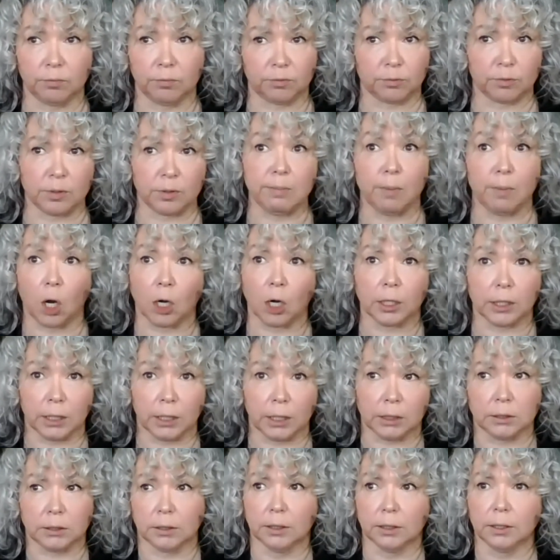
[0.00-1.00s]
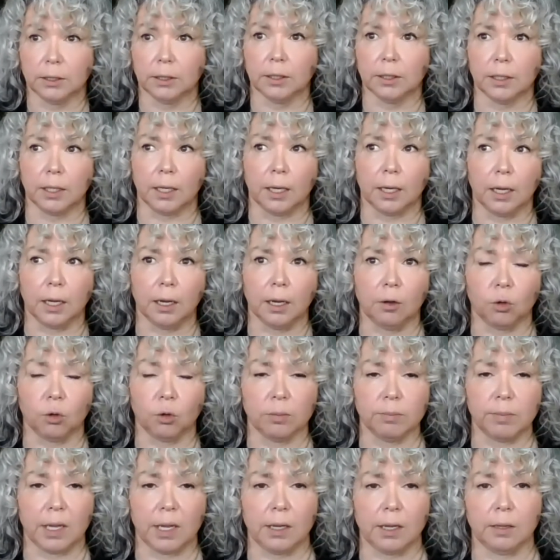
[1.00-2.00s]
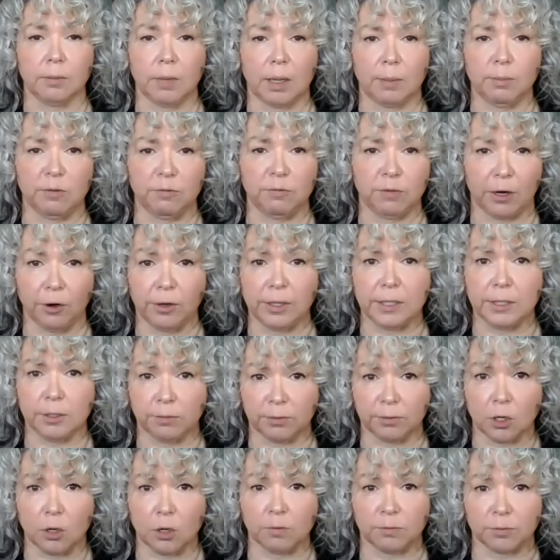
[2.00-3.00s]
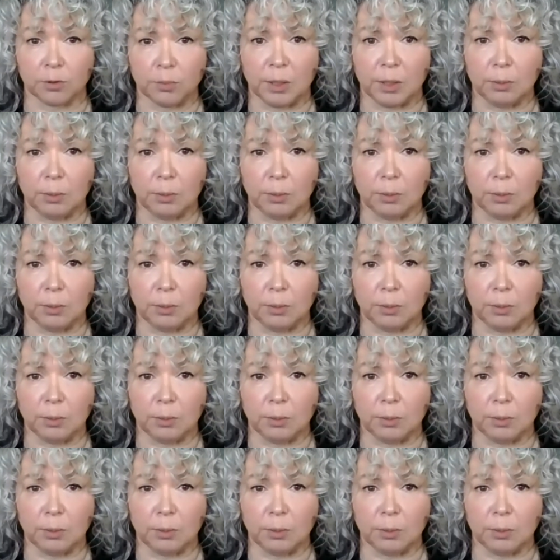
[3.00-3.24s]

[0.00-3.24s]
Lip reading: free market, or it may be very difficult for